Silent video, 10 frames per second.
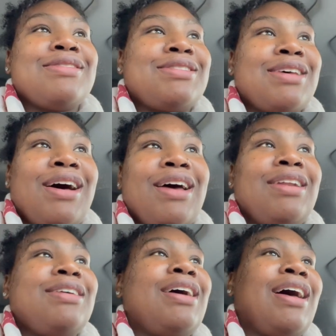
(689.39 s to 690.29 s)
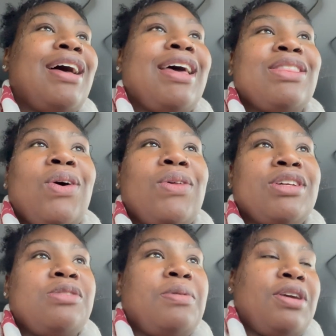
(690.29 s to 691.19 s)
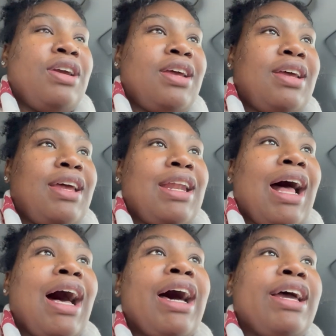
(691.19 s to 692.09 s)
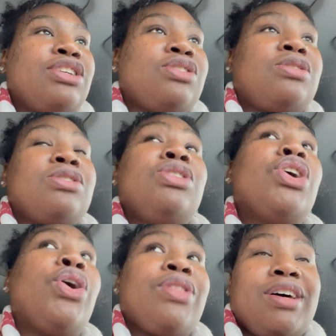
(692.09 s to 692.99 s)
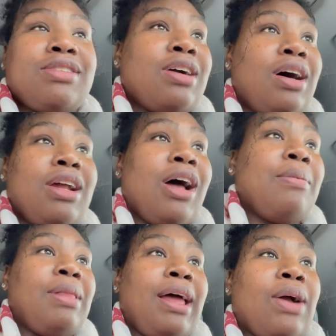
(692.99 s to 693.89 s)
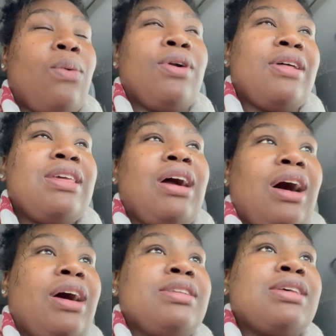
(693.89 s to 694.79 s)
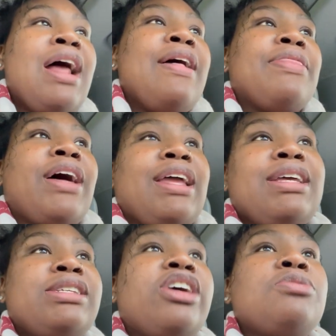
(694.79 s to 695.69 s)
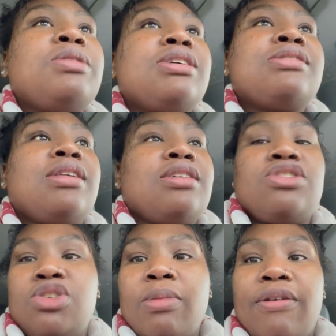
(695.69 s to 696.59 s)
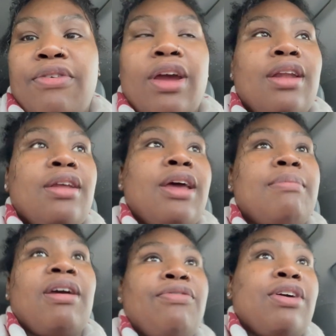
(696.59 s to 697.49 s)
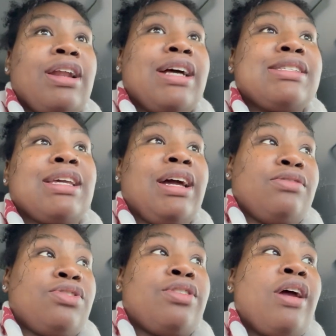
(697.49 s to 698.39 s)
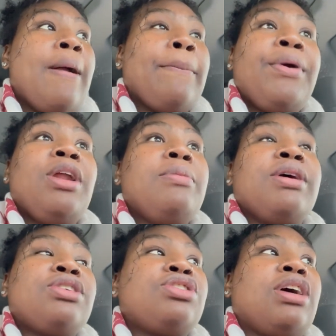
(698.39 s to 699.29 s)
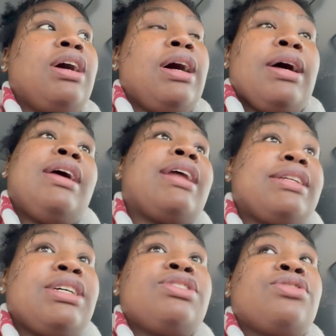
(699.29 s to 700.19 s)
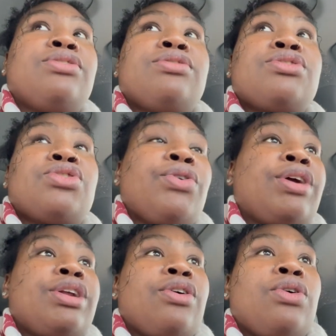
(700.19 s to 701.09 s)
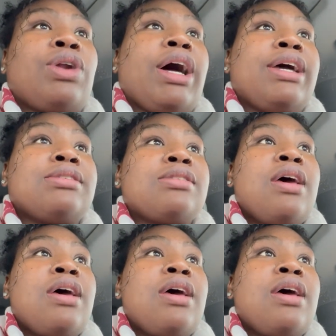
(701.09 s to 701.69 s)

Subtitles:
Son, and the Holy Spirit. And I just know that's God. I'm like, what are the odds that he tells me to send this to my friend, and my friend has encountered pretty much an identical story in her own eyes